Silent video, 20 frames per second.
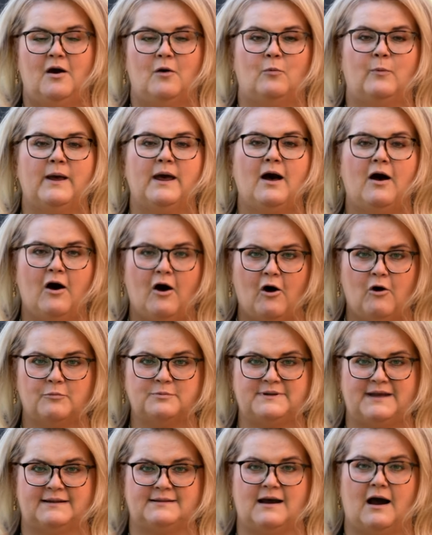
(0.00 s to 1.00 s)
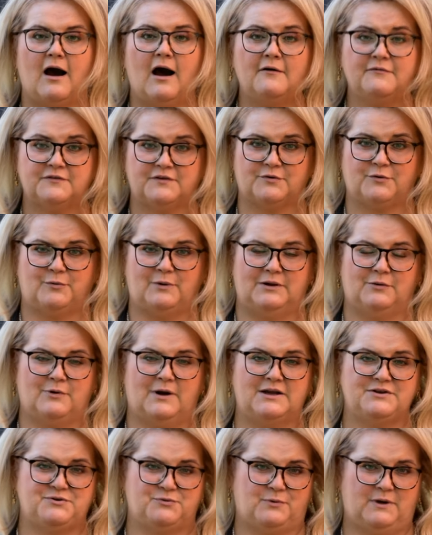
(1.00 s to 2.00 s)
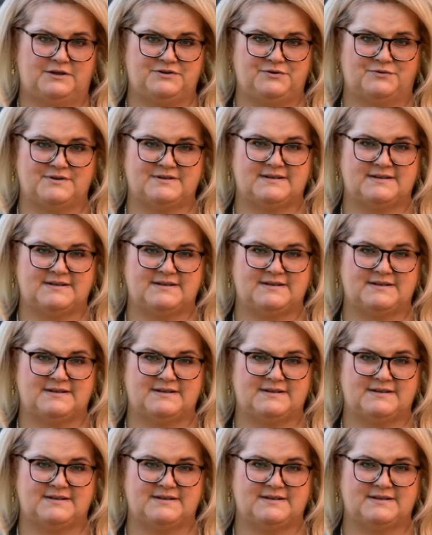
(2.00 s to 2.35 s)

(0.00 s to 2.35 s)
We hope that after you will graduate your